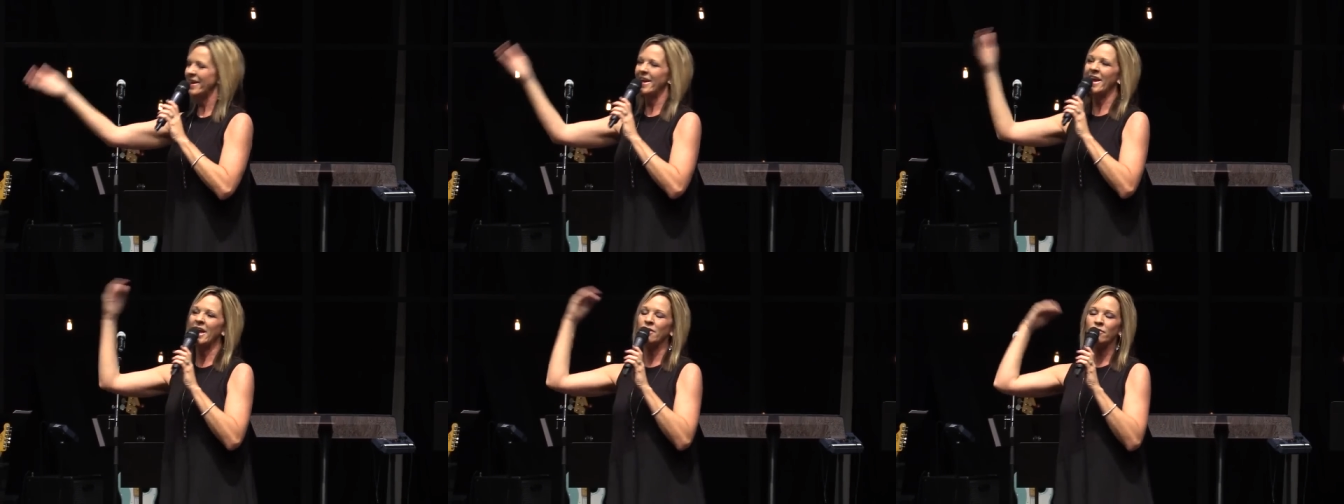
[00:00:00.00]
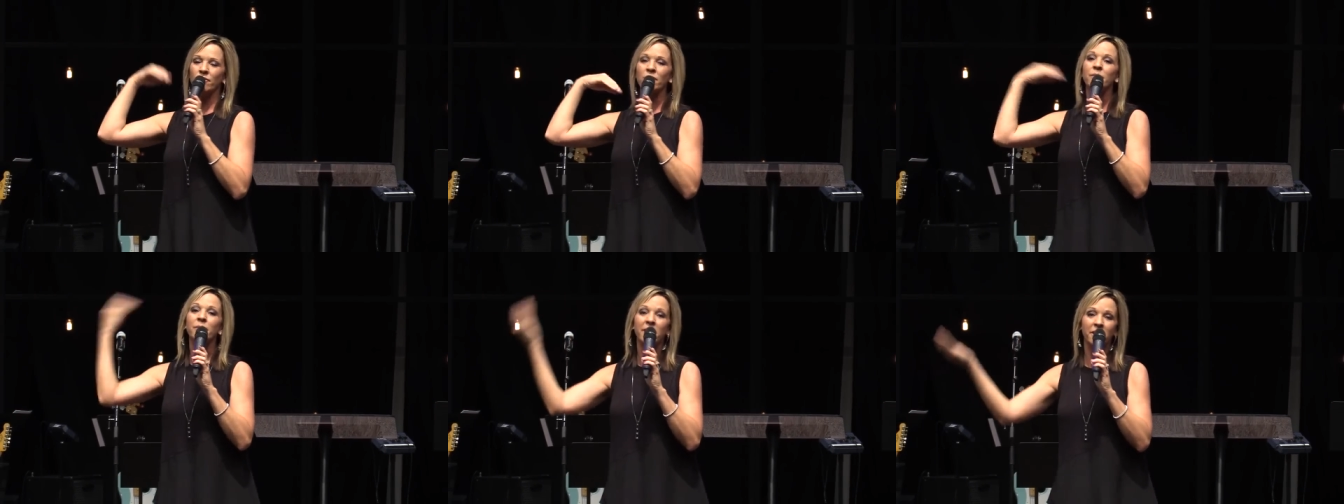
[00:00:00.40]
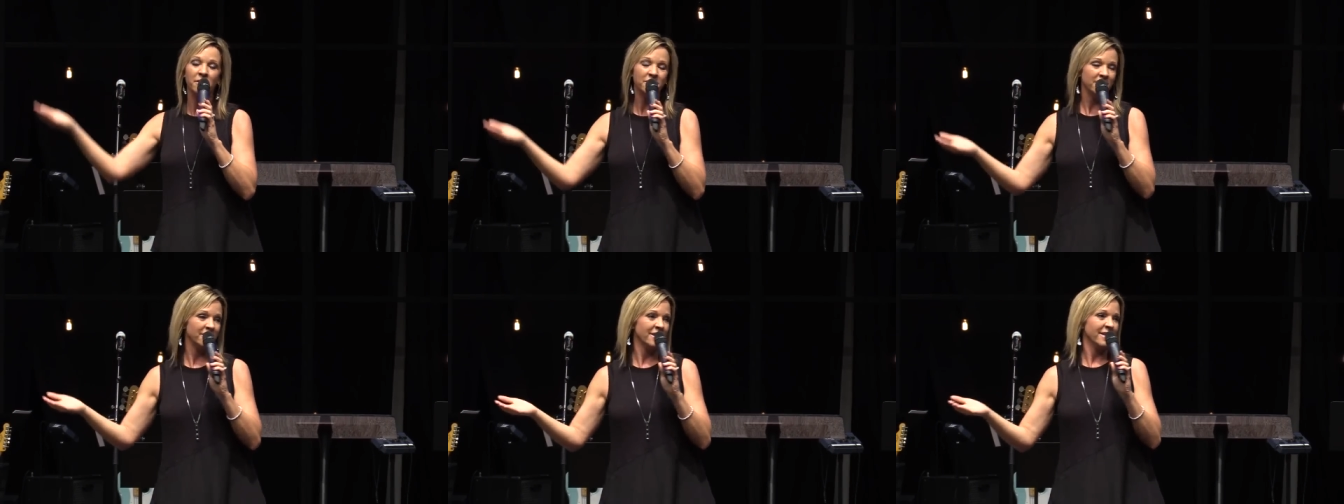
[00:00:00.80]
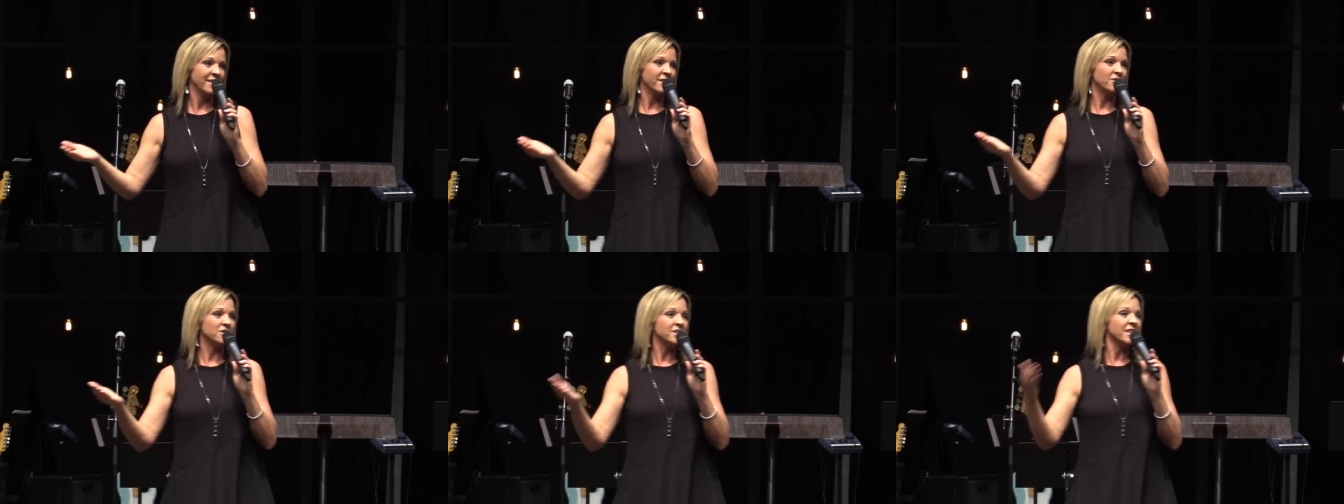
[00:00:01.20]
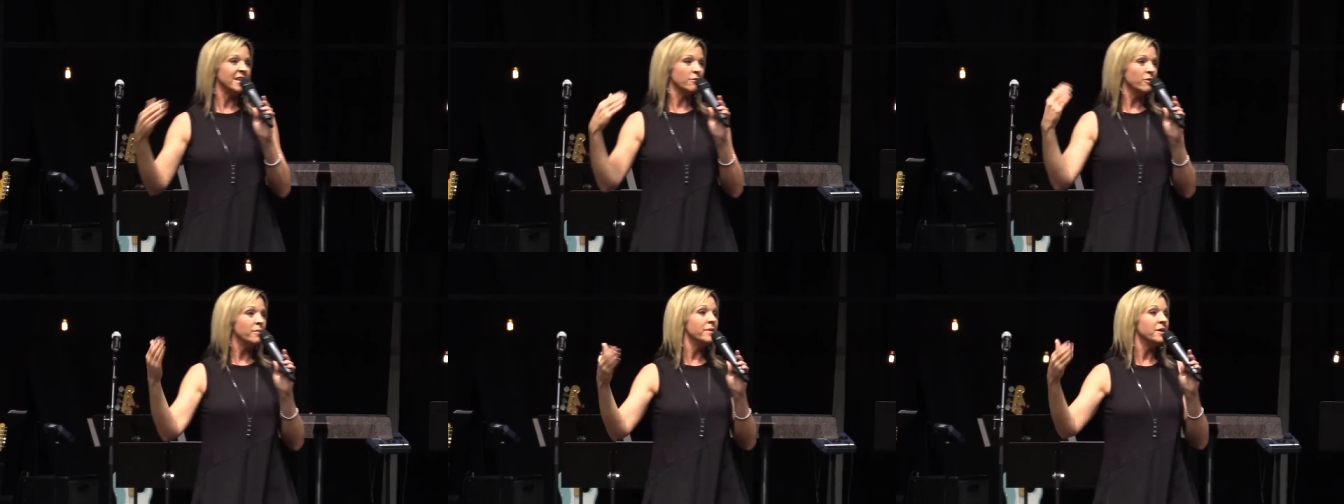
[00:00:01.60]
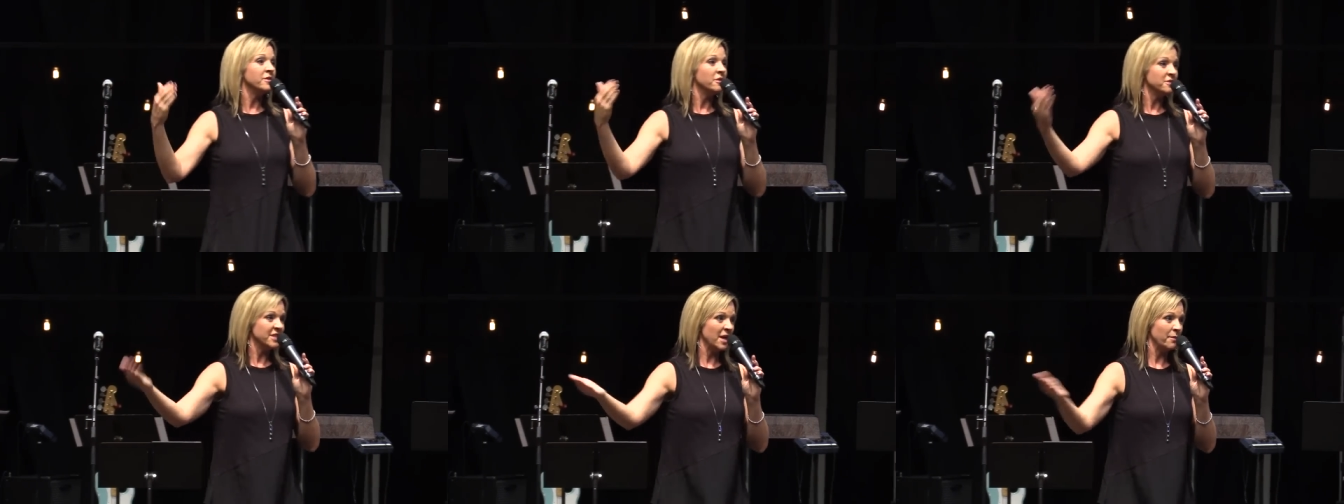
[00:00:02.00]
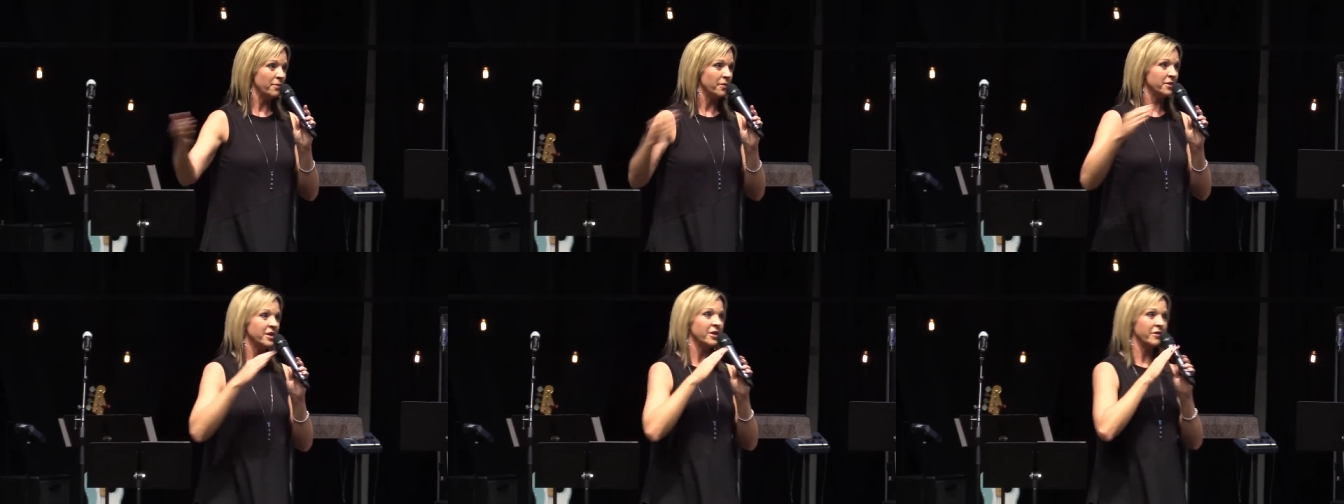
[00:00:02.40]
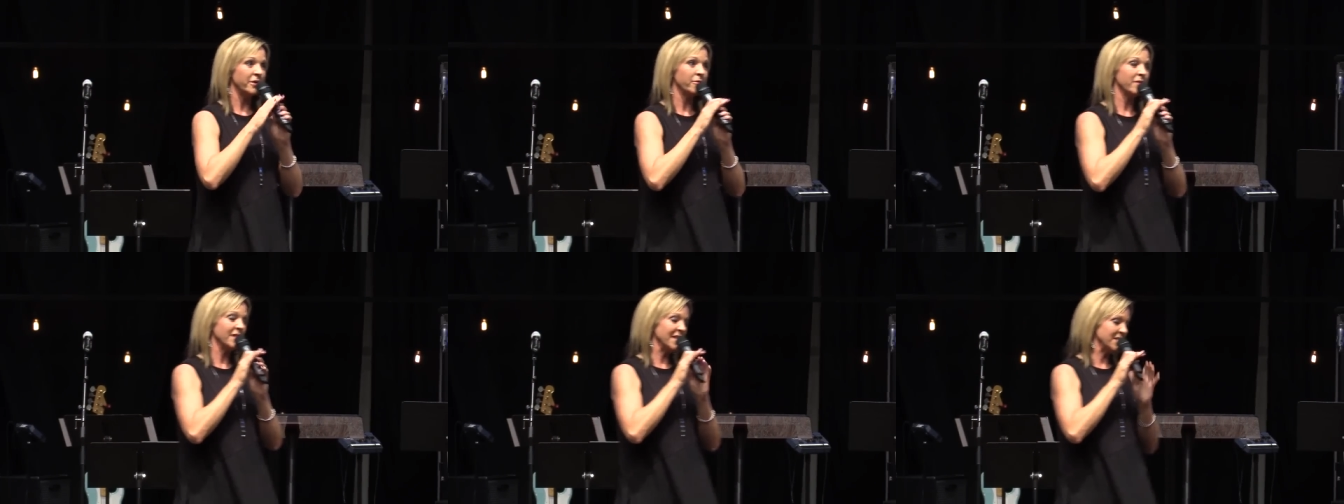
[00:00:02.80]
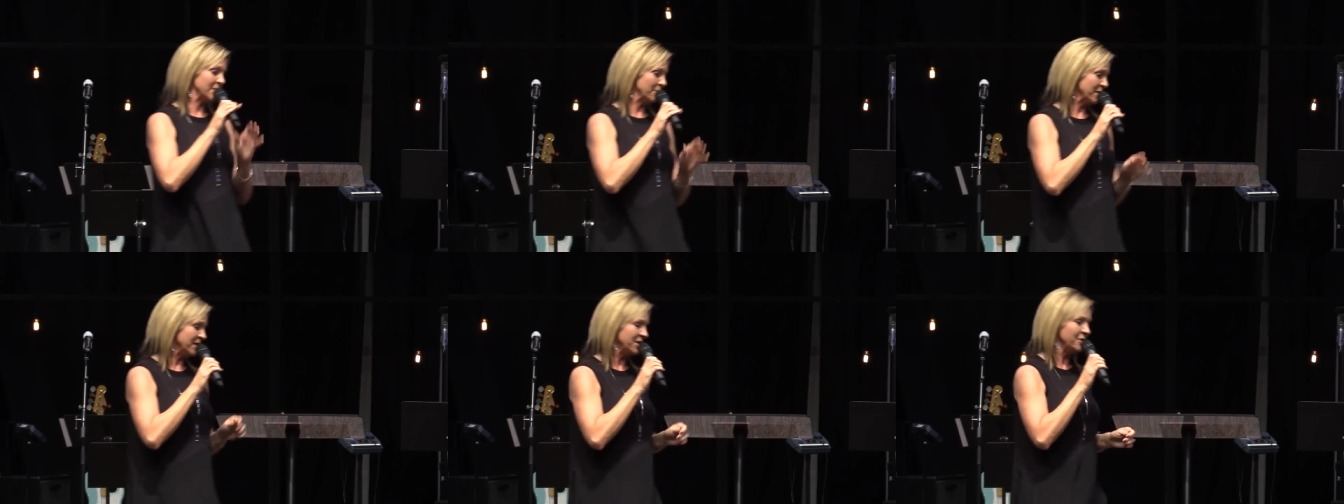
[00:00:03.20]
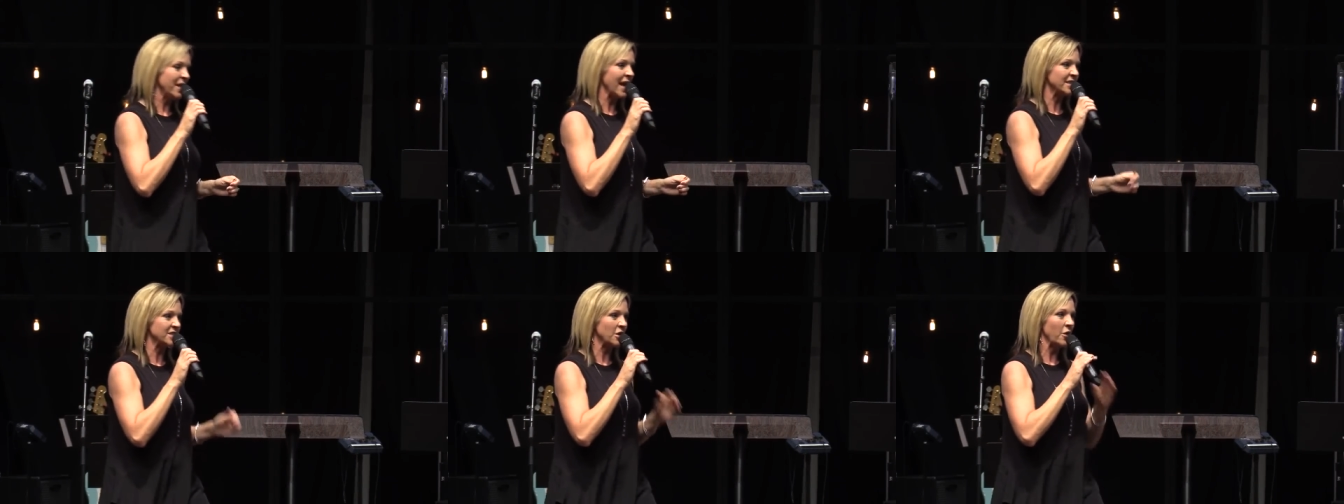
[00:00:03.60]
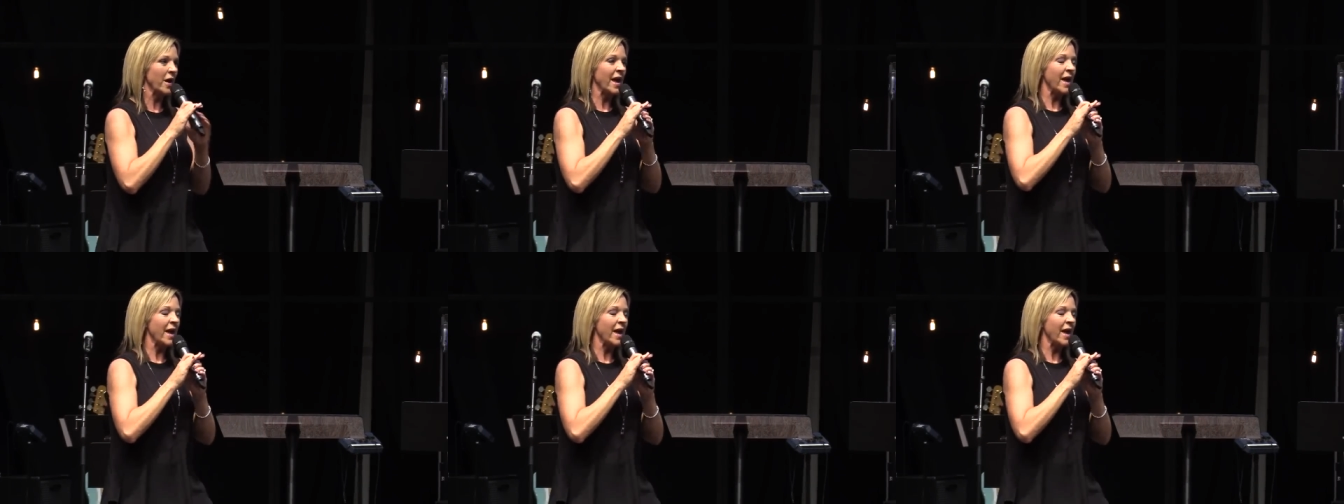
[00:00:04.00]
and rebuild their city, rebuild their temple. You know, he released them to do that. So,